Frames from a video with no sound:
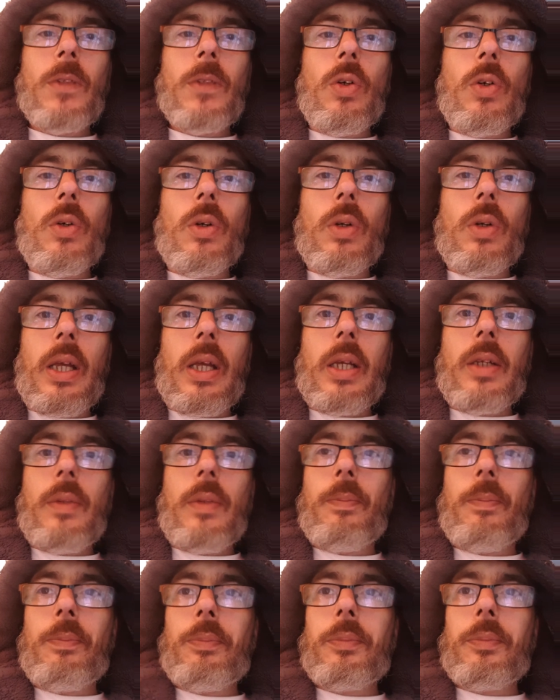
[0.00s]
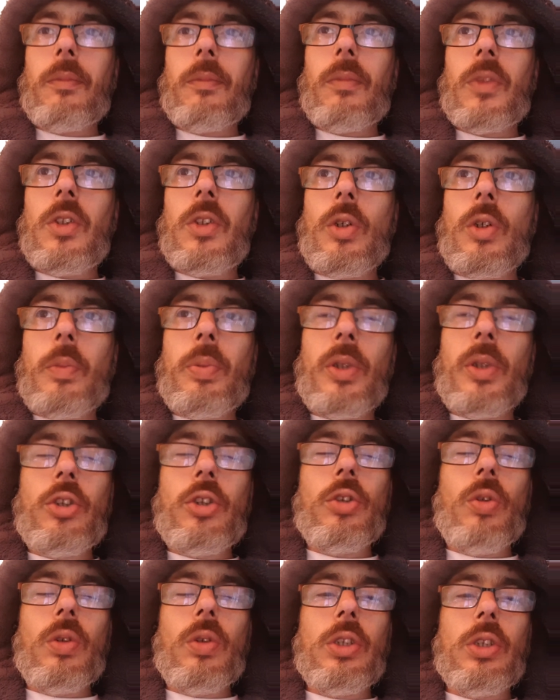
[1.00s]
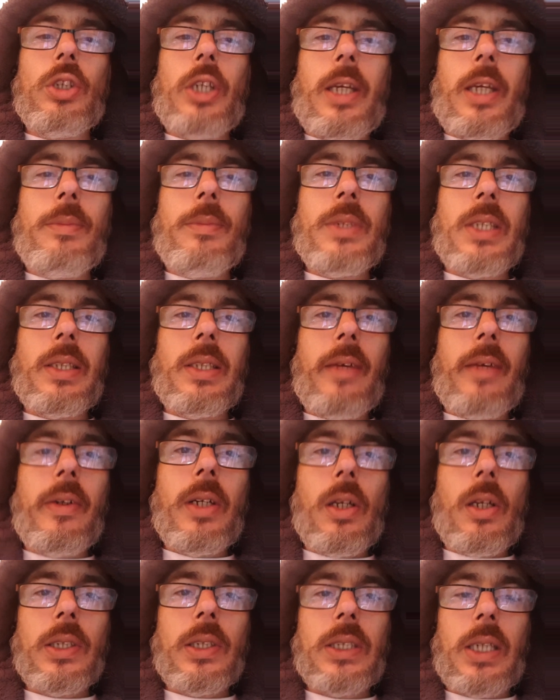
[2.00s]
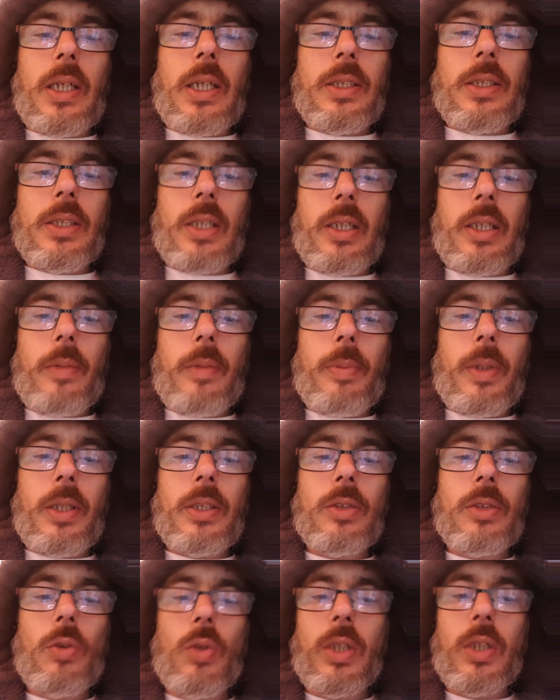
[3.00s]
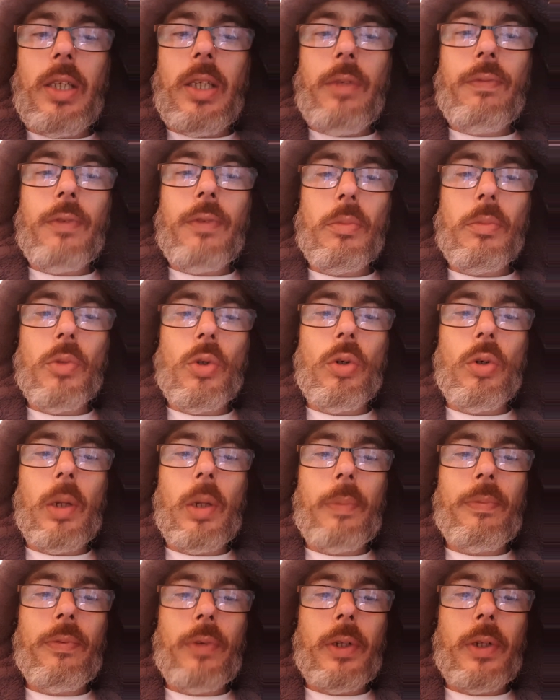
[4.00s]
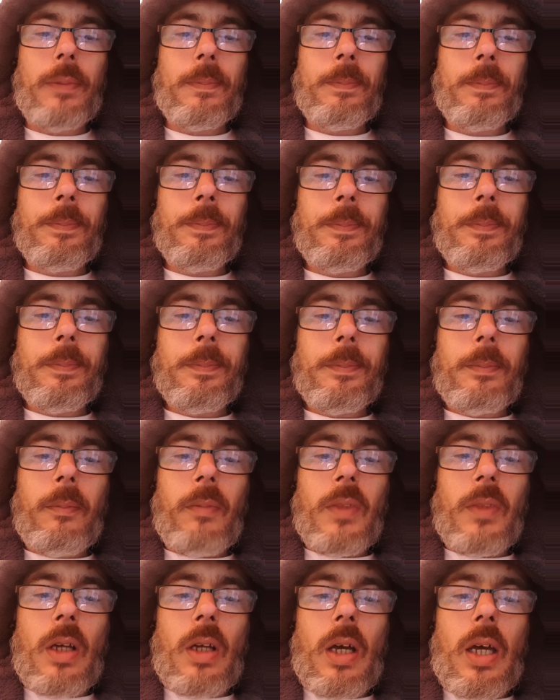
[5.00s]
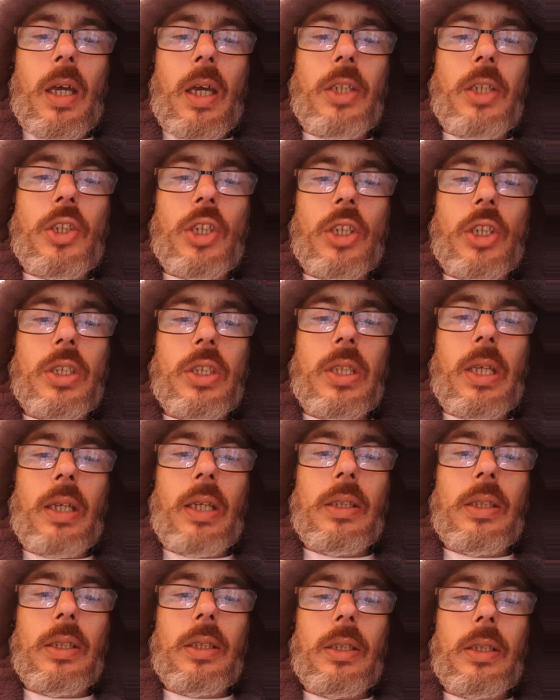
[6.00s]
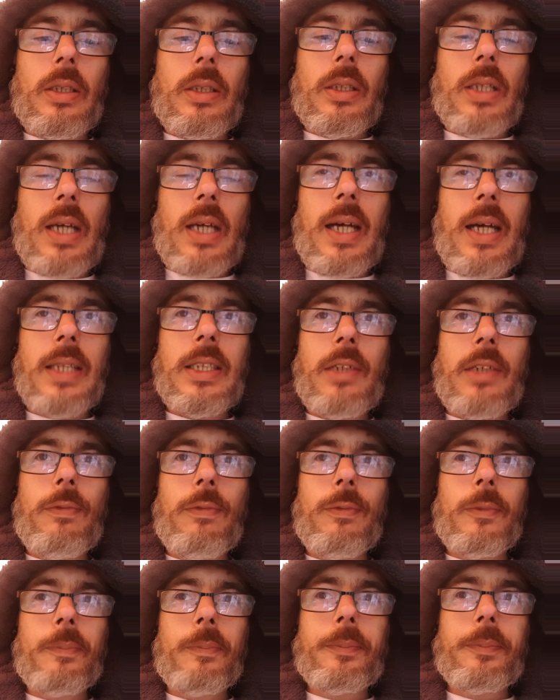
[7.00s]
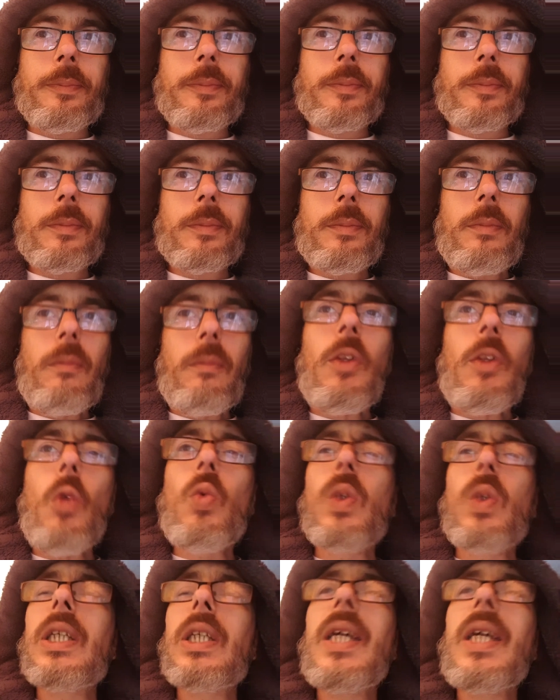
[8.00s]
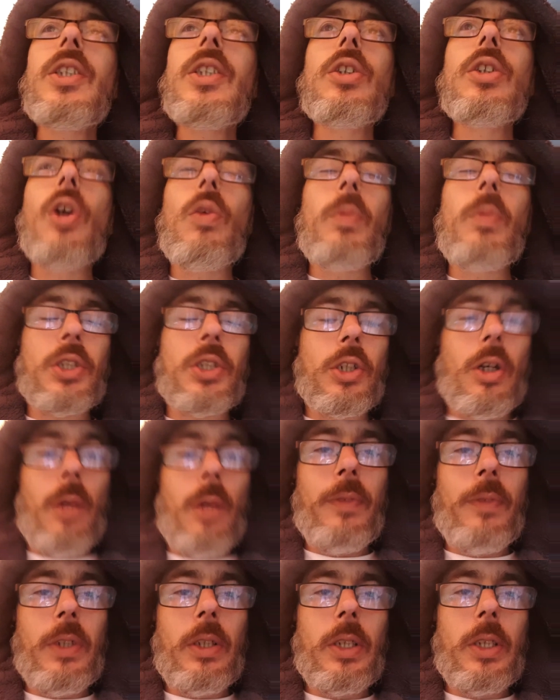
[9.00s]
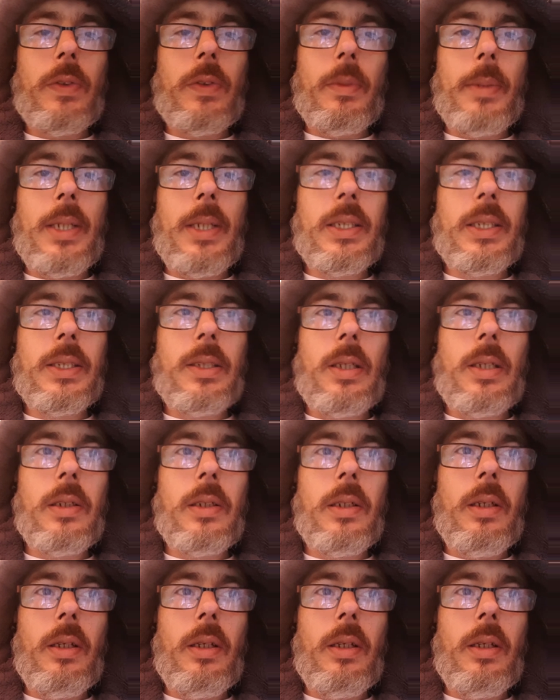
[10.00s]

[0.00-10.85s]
Or, like, you could put Jordan James in there alongside Siopis, or Kiefer Moore up front. I just think Cardiff will take so much confidence from last night.